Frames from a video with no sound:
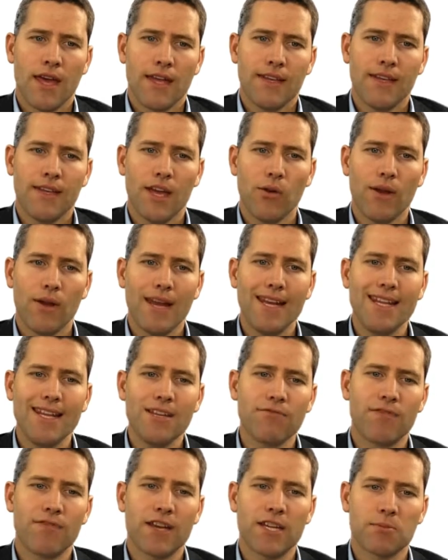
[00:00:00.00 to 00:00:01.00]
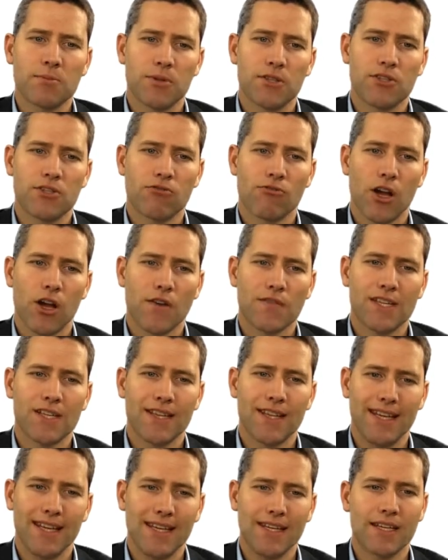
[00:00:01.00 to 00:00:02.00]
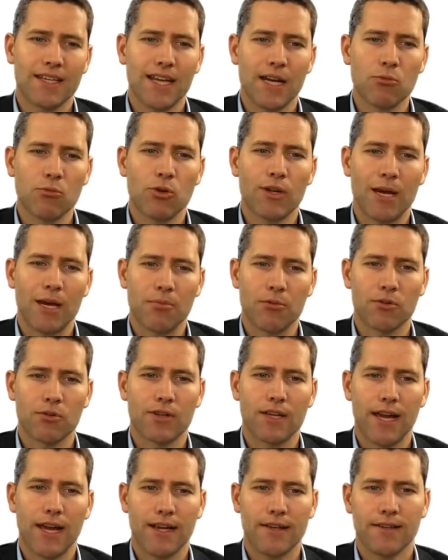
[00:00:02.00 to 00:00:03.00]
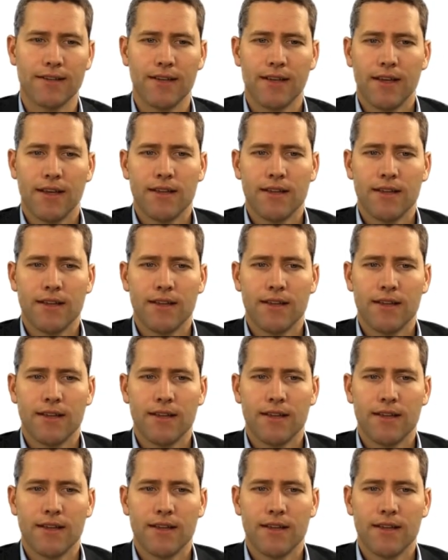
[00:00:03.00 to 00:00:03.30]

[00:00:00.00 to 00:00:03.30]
Now, any investment derives either income or capital gain.